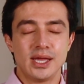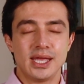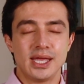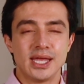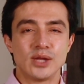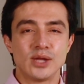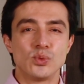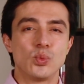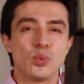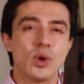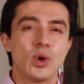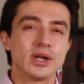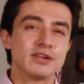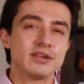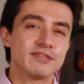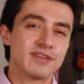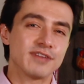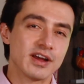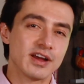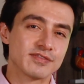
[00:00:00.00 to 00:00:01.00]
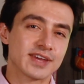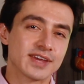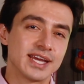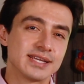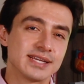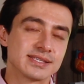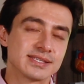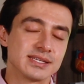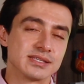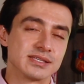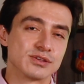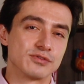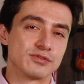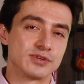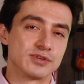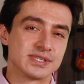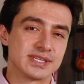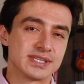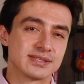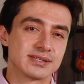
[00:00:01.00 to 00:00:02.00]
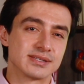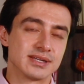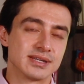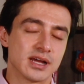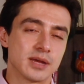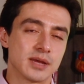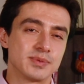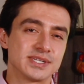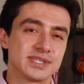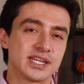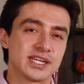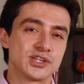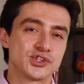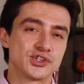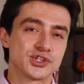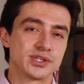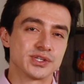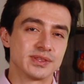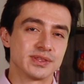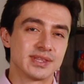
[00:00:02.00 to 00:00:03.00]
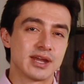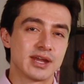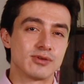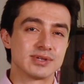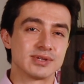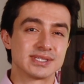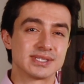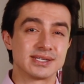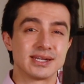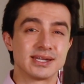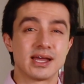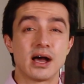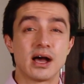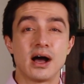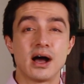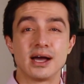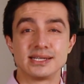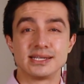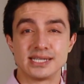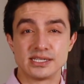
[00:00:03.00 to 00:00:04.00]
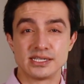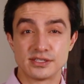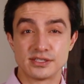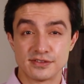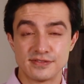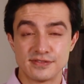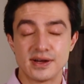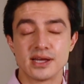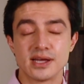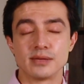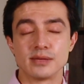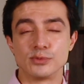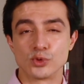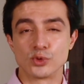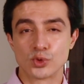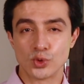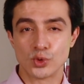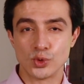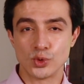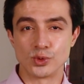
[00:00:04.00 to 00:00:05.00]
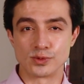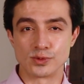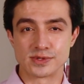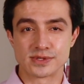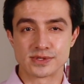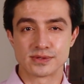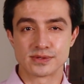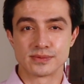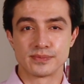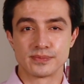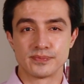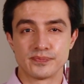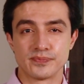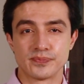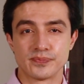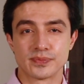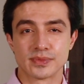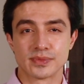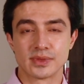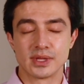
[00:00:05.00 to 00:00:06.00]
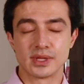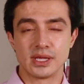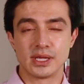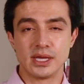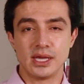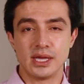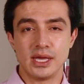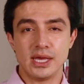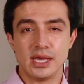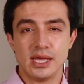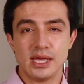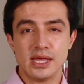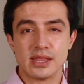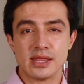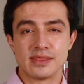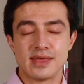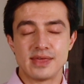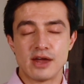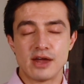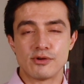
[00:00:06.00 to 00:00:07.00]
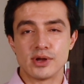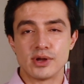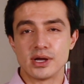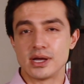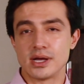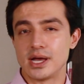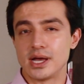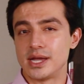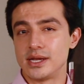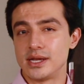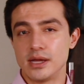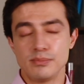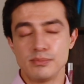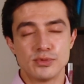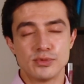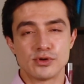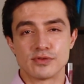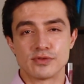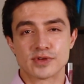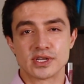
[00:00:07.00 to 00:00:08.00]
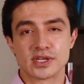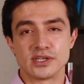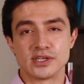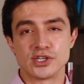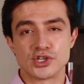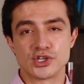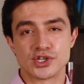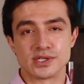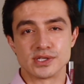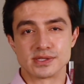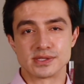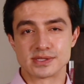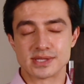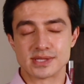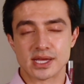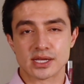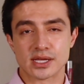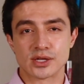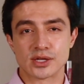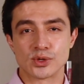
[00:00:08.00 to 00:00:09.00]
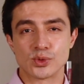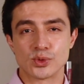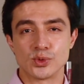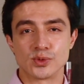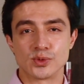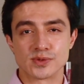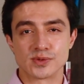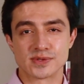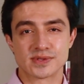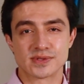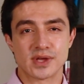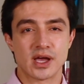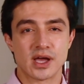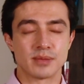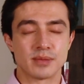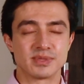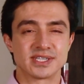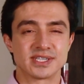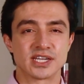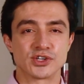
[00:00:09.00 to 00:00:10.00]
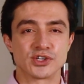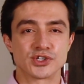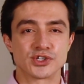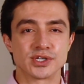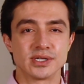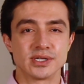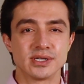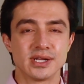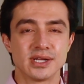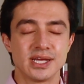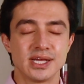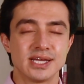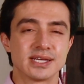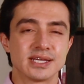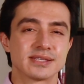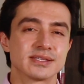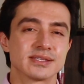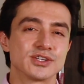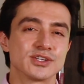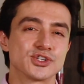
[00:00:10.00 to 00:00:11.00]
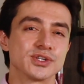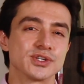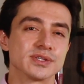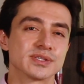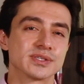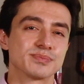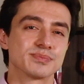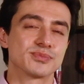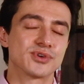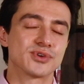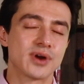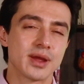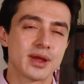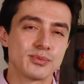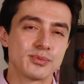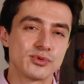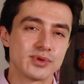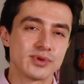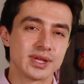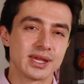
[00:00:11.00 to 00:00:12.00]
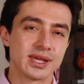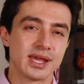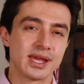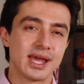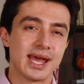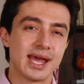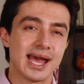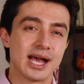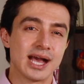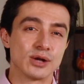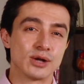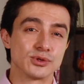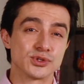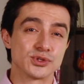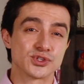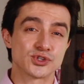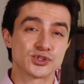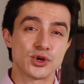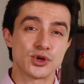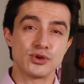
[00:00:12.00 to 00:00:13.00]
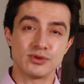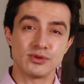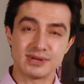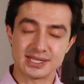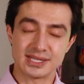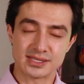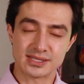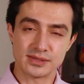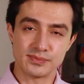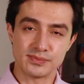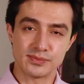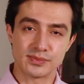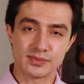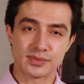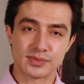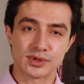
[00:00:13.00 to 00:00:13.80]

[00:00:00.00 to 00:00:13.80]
In 1 in 5 cases of resistant hypertension, there is an identifiable cause. There are a number of conditions that can cause hypertension, such as primary aldosteronism,